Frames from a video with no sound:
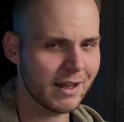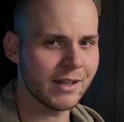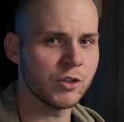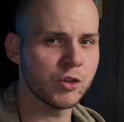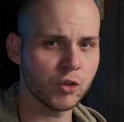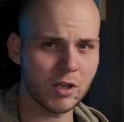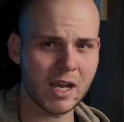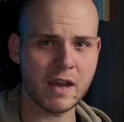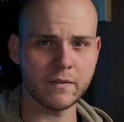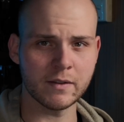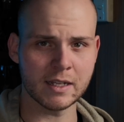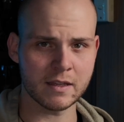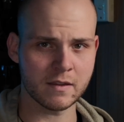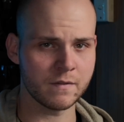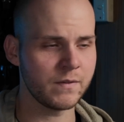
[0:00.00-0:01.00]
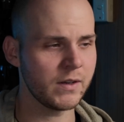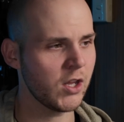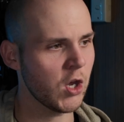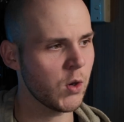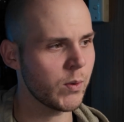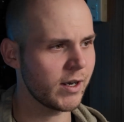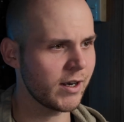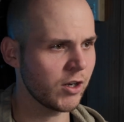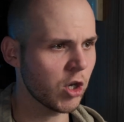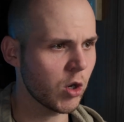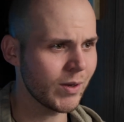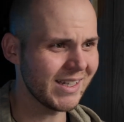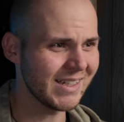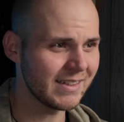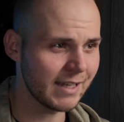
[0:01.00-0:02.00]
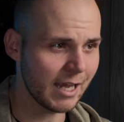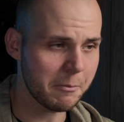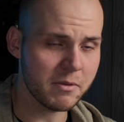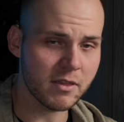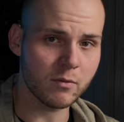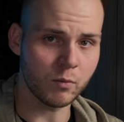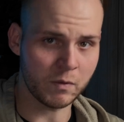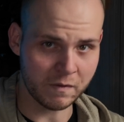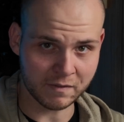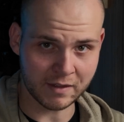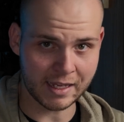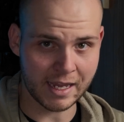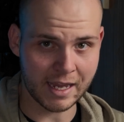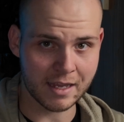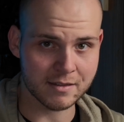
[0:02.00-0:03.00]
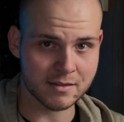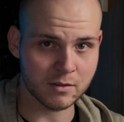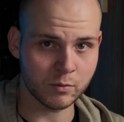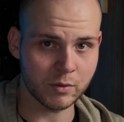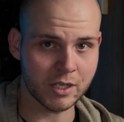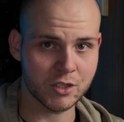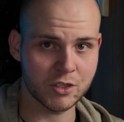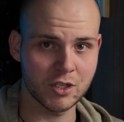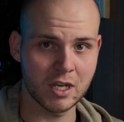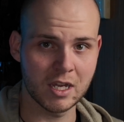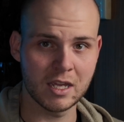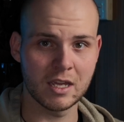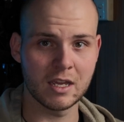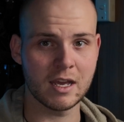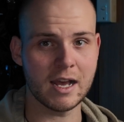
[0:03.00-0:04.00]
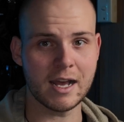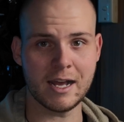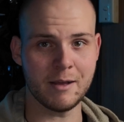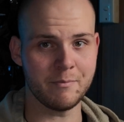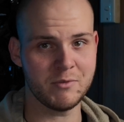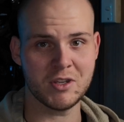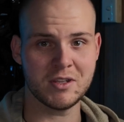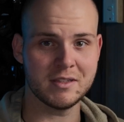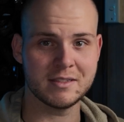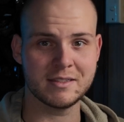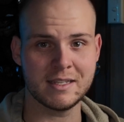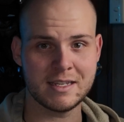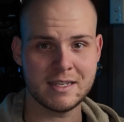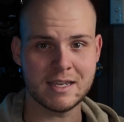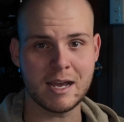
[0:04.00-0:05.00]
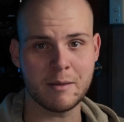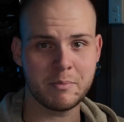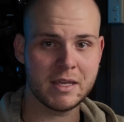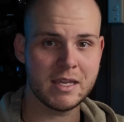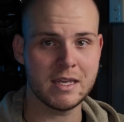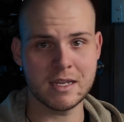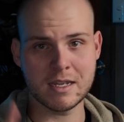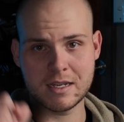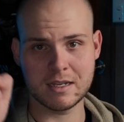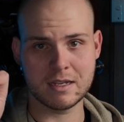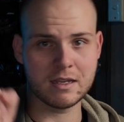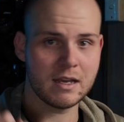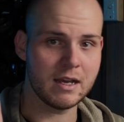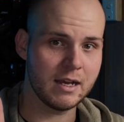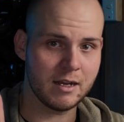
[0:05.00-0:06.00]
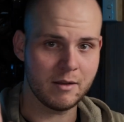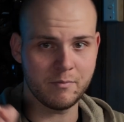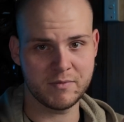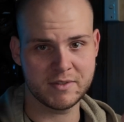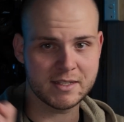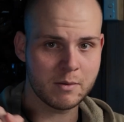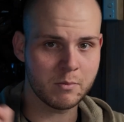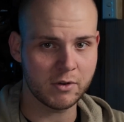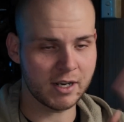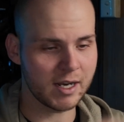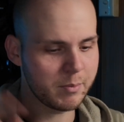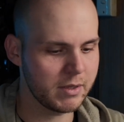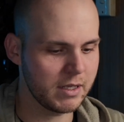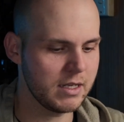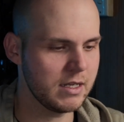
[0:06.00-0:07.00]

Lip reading: I do have another video where I go in depth with Dehancer, which you can see up here, somewhere up